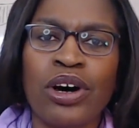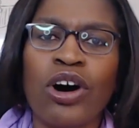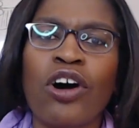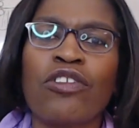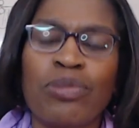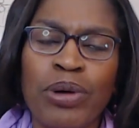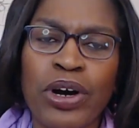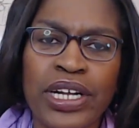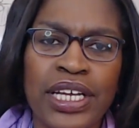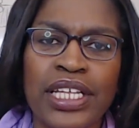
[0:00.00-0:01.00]
off
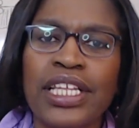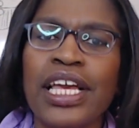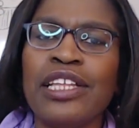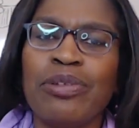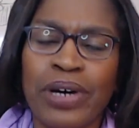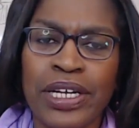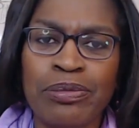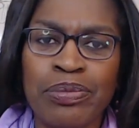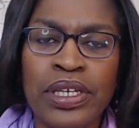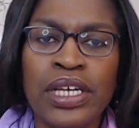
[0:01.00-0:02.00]
market anyway.
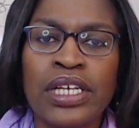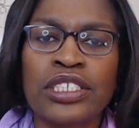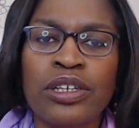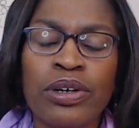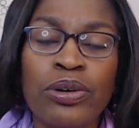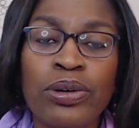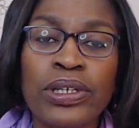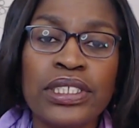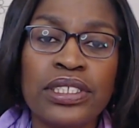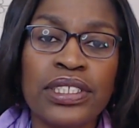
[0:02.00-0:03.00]
So
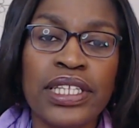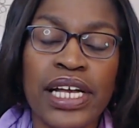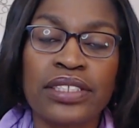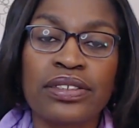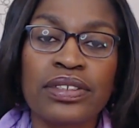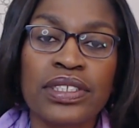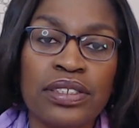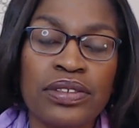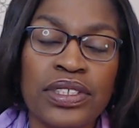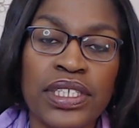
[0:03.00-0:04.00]
according to the National
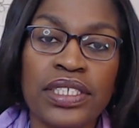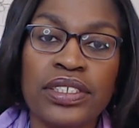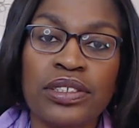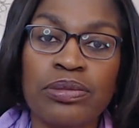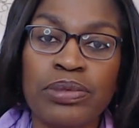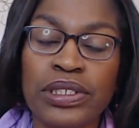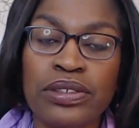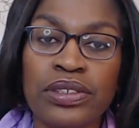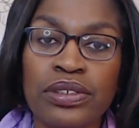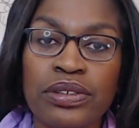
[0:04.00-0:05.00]
Association of
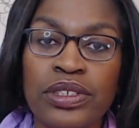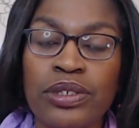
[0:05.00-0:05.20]
Realtors,